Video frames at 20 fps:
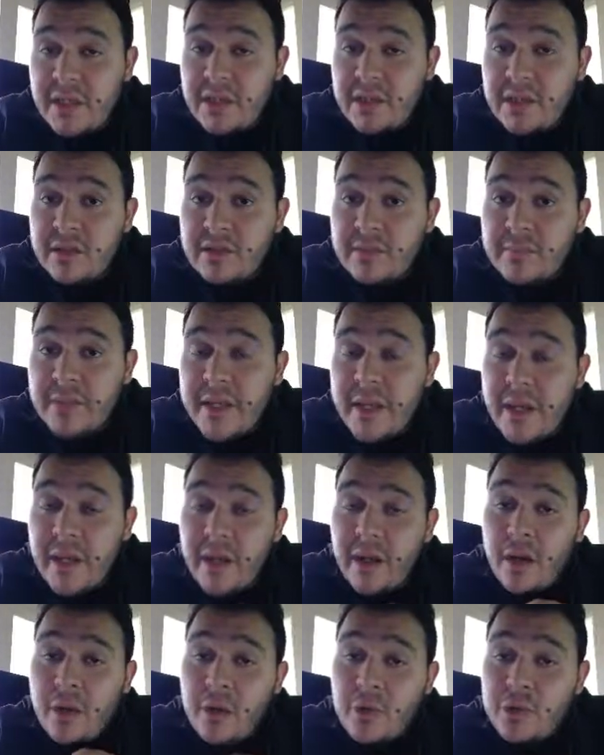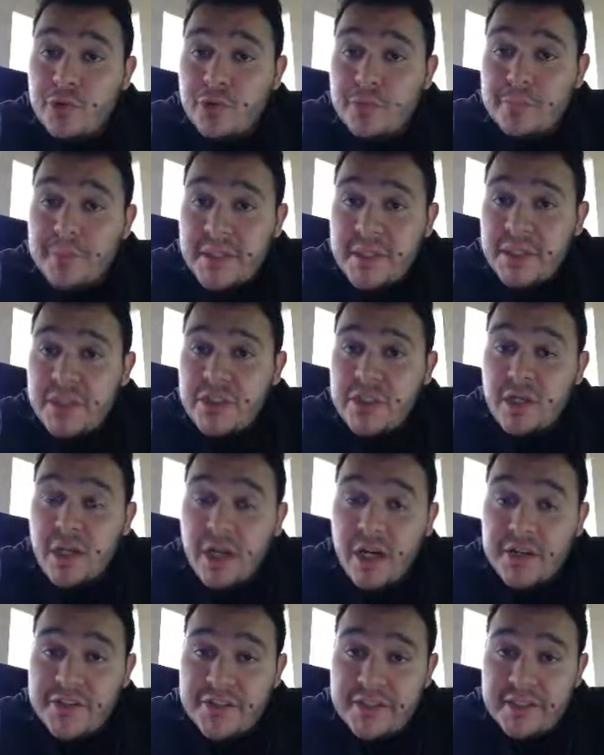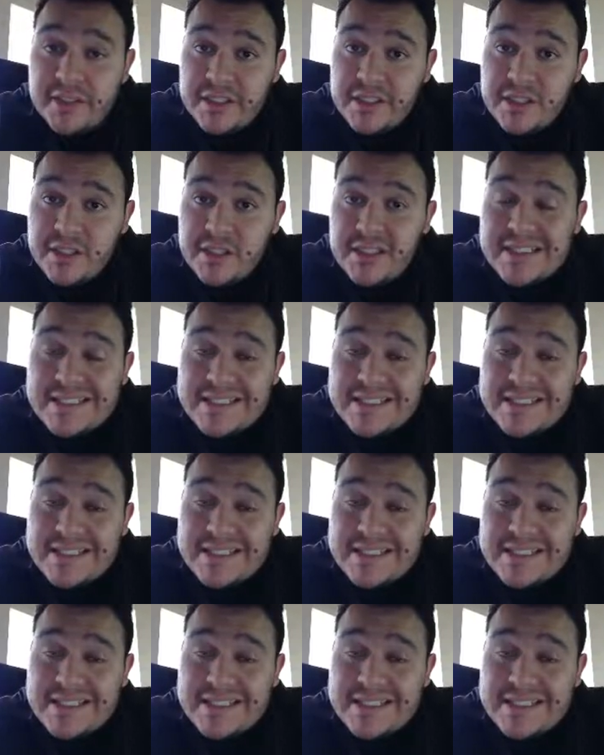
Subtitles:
Kingdom and holds Peach hostage,